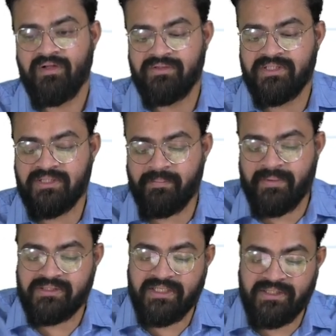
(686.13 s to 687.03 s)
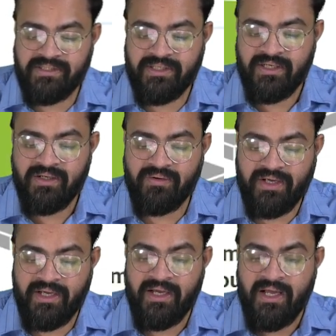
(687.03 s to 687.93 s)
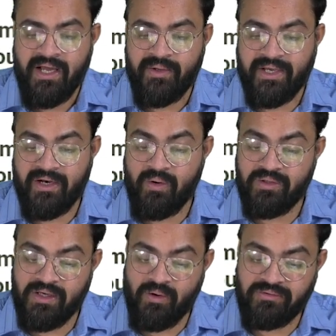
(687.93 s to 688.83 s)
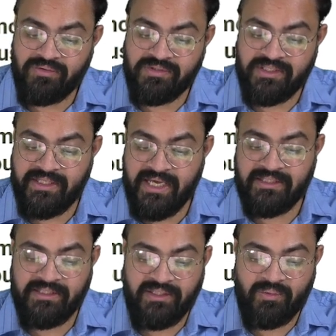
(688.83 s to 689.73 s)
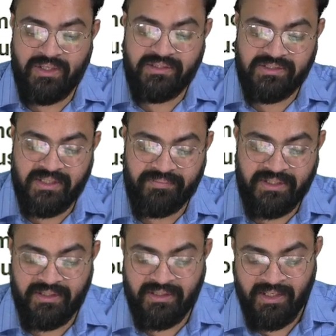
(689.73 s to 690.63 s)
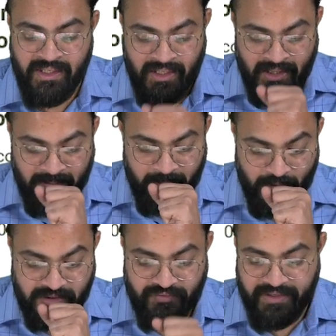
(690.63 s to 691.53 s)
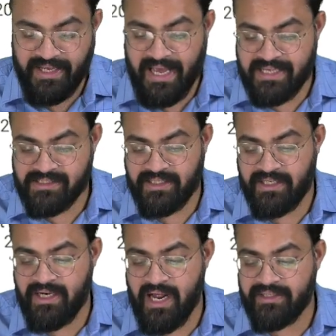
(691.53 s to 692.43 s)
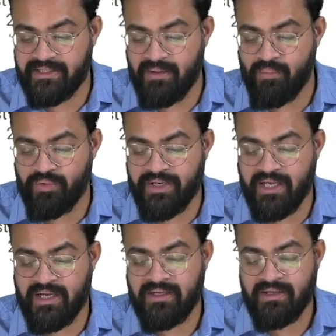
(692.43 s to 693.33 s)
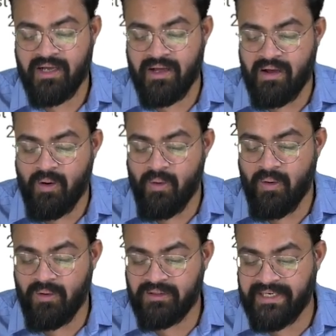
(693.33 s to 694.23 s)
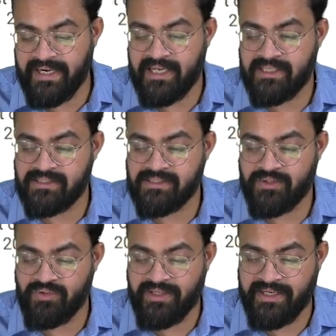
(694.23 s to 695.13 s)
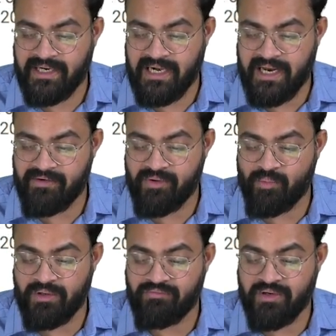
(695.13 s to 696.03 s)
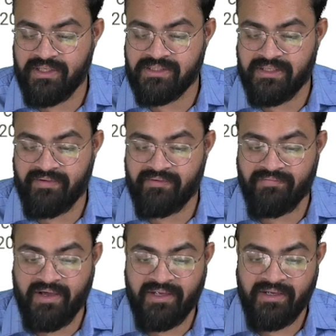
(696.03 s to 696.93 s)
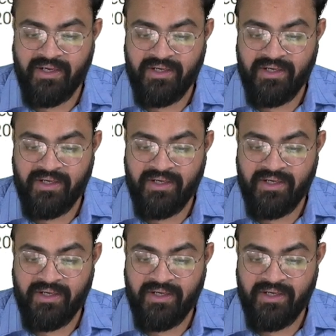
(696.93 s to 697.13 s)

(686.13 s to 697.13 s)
This is the present. Okay, you can also see the other one, something phosphoric acid and the ammonia, all that has declined from 1.75